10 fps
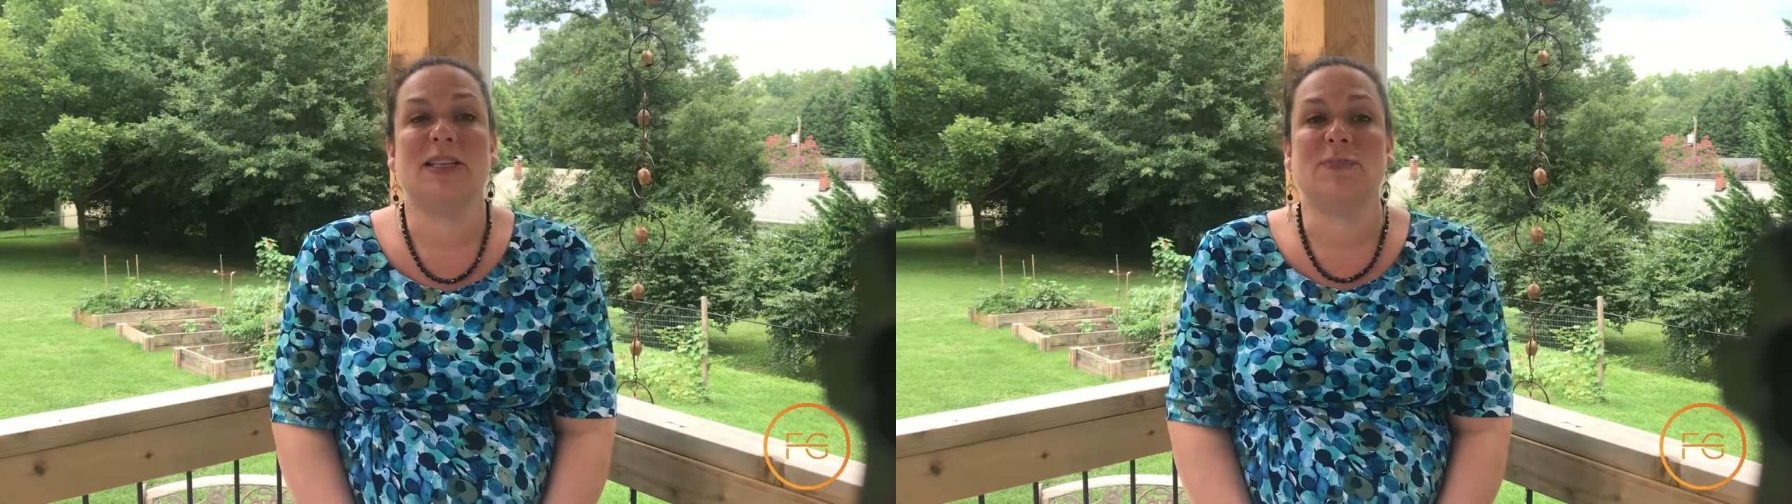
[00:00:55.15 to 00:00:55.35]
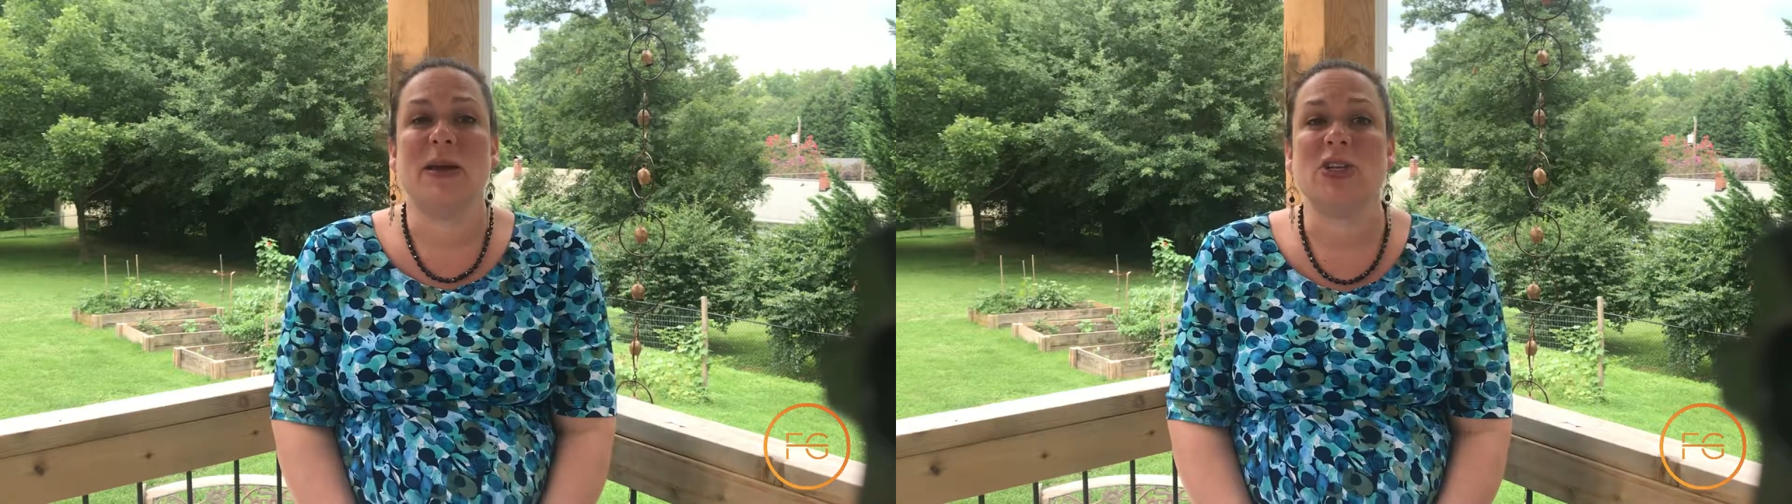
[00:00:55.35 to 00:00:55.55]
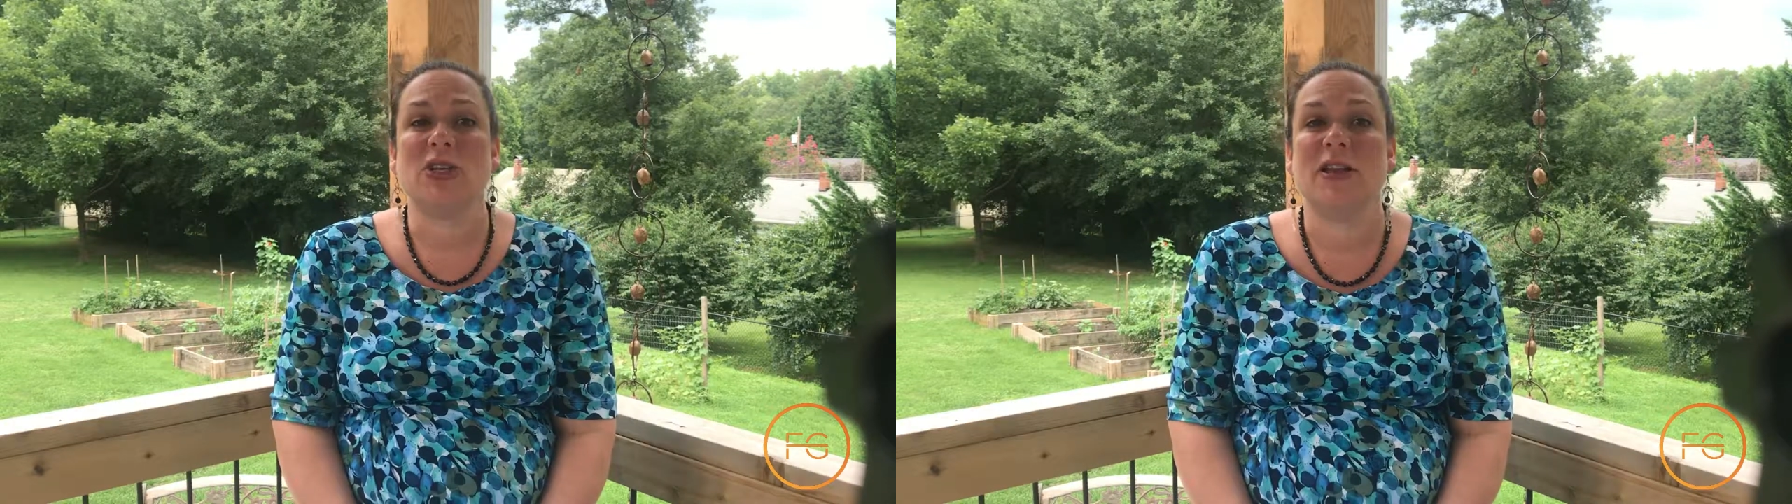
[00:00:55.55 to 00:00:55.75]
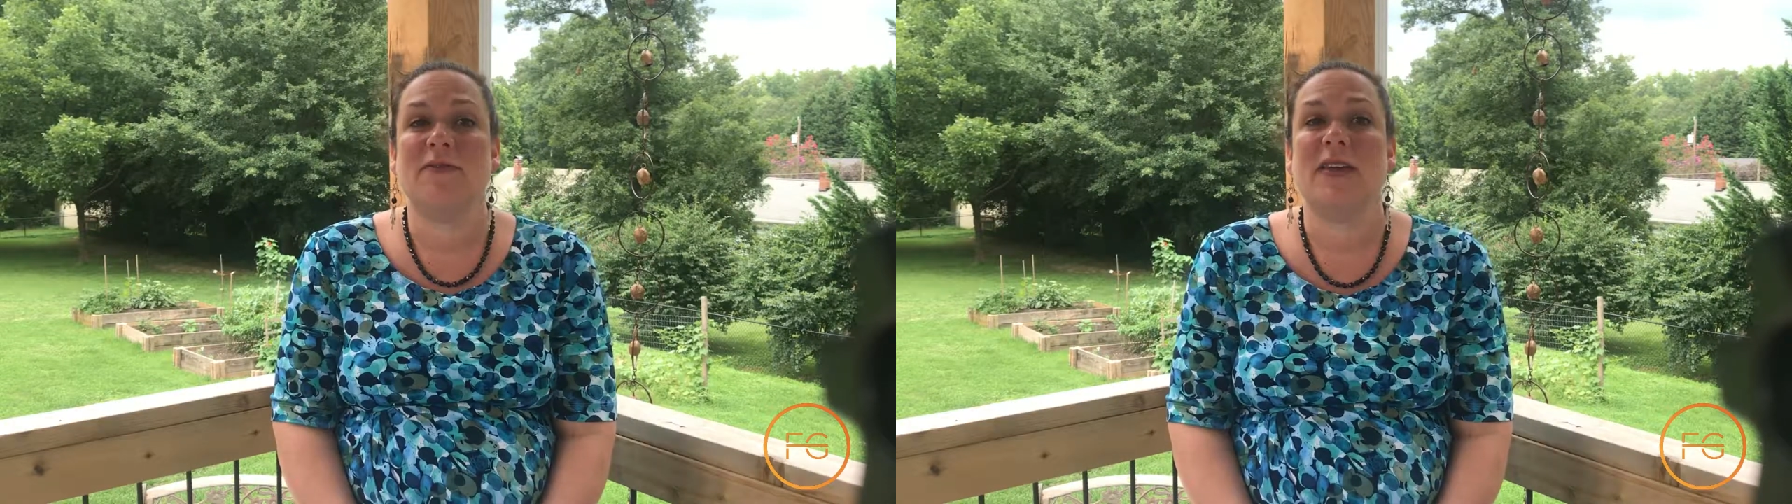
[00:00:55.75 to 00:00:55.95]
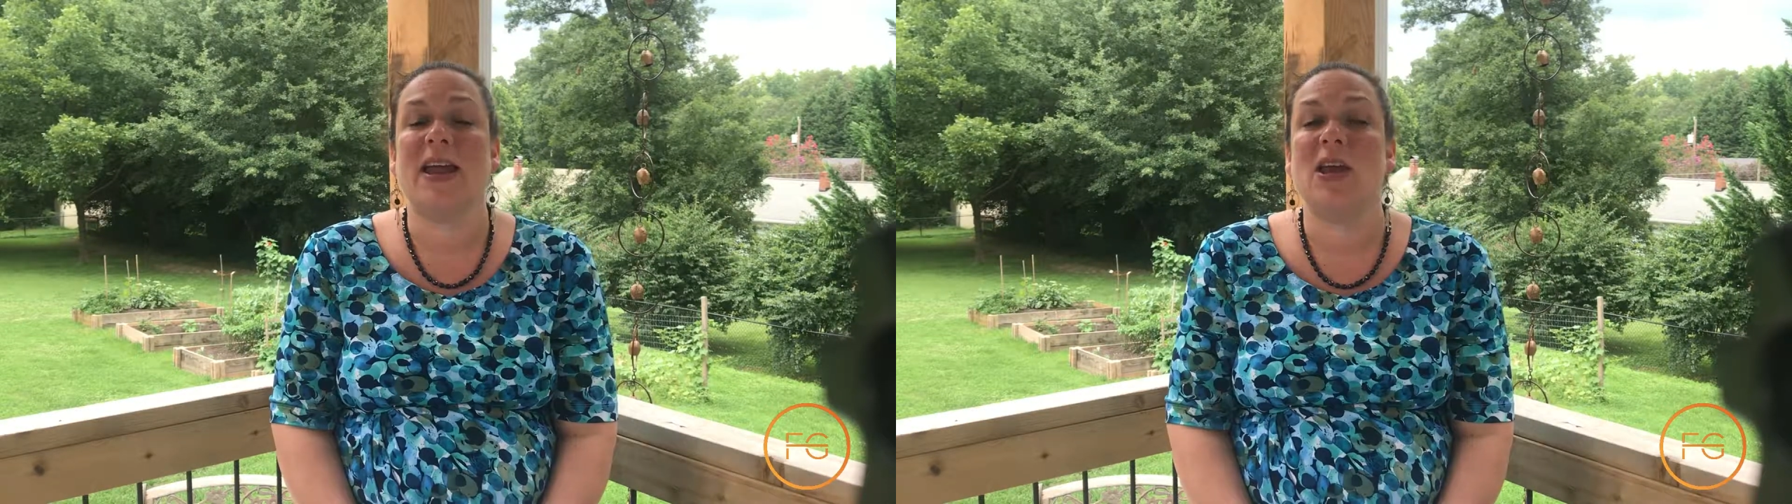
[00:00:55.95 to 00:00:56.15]
especially
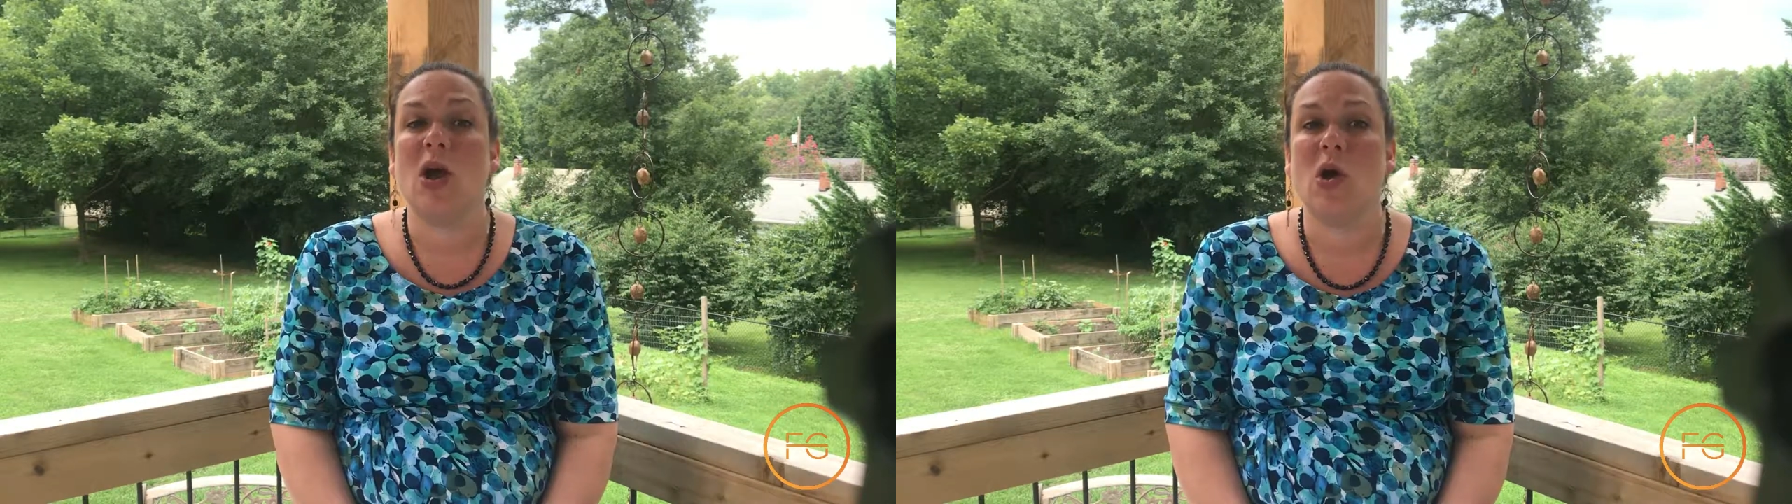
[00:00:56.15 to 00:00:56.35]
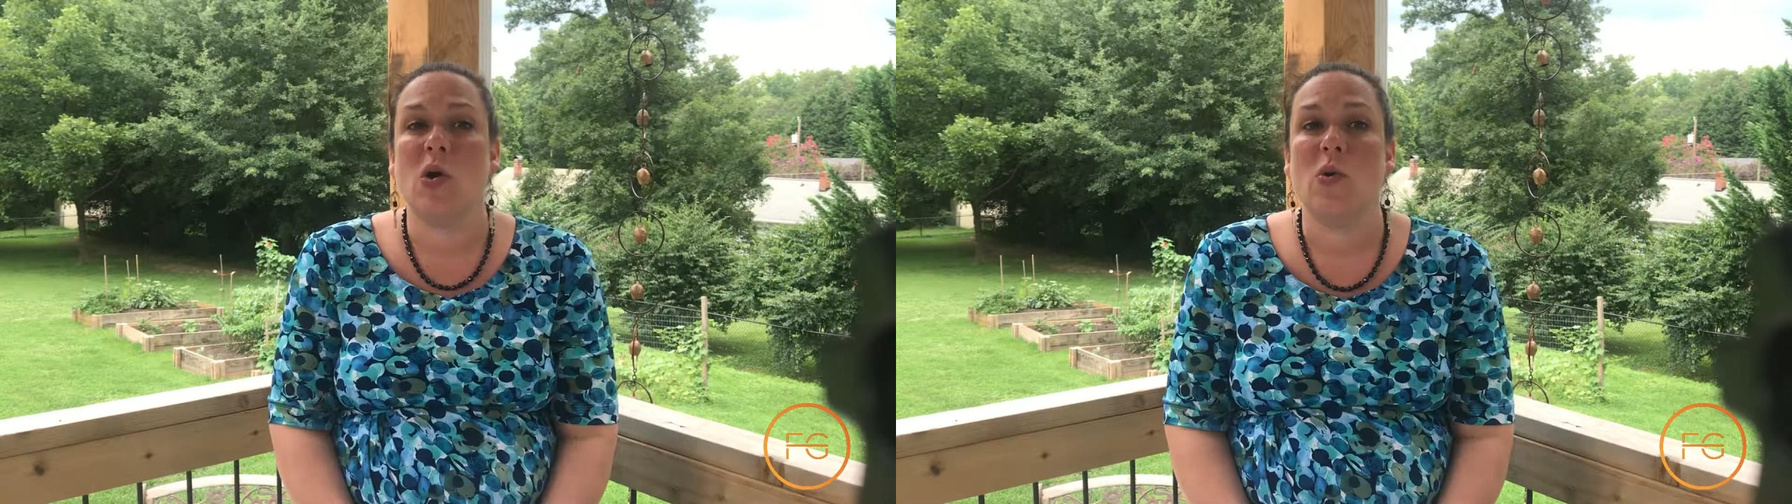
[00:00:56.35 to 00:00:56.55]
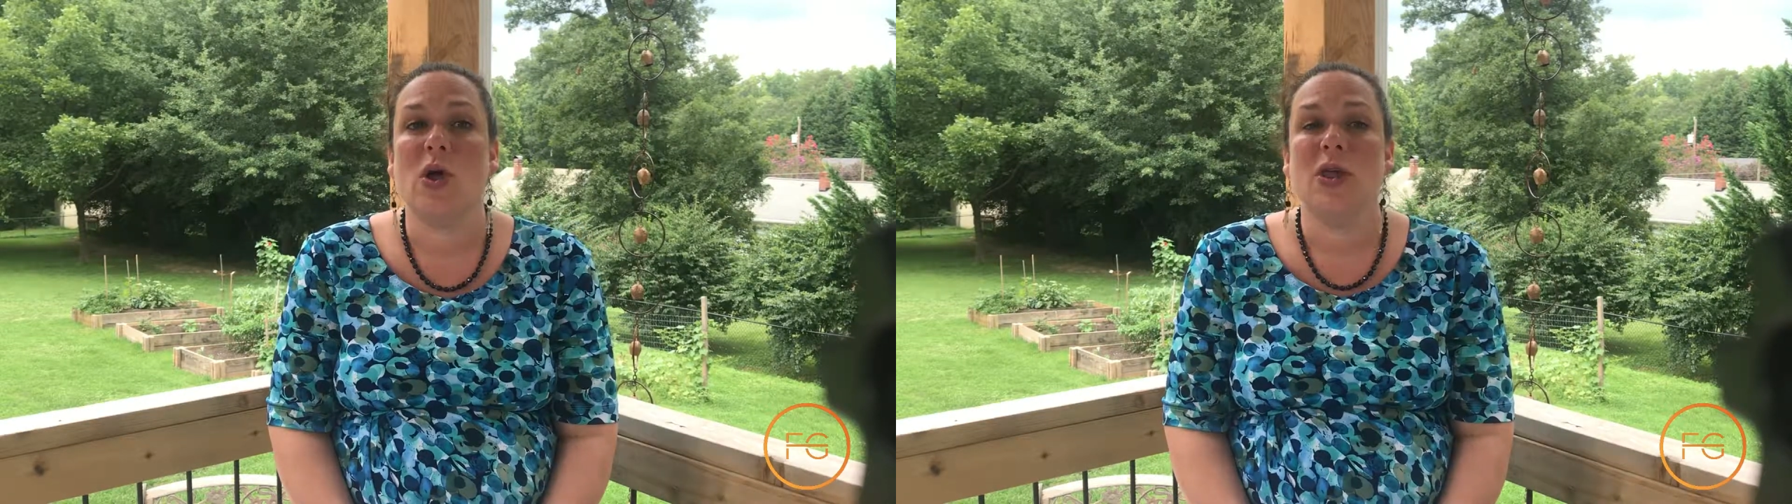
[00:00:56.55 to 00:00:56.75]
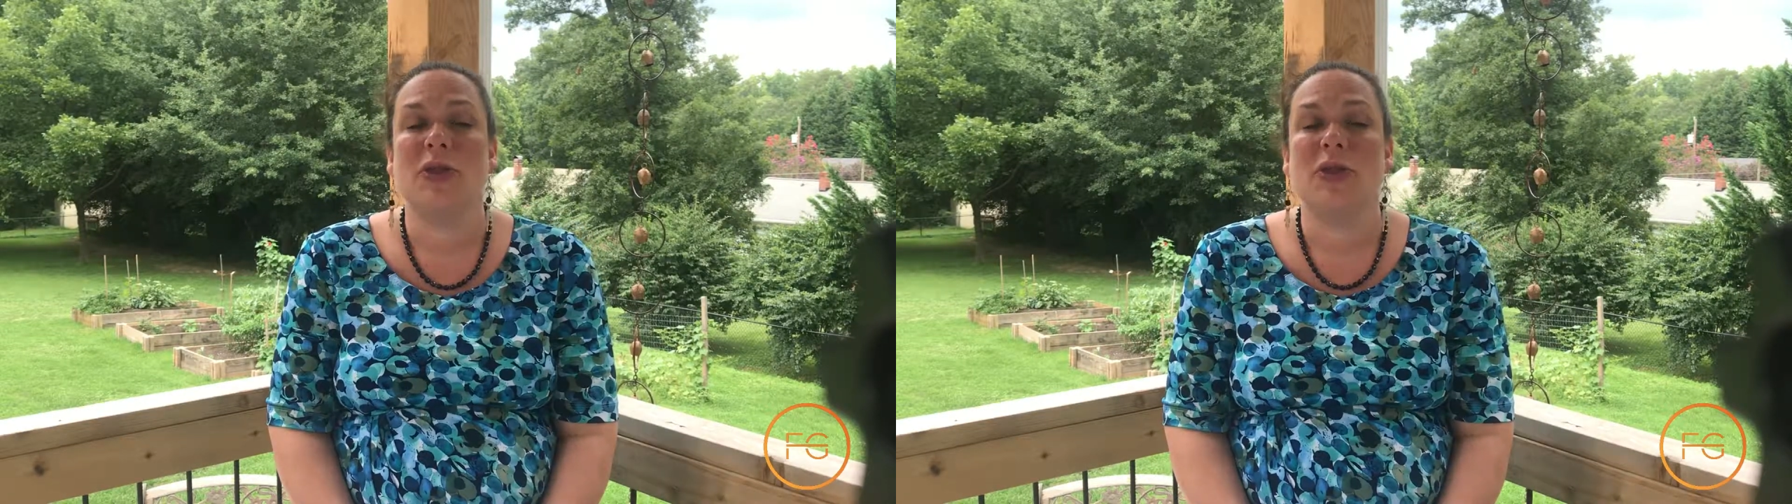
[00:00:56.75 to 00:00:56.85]
if they know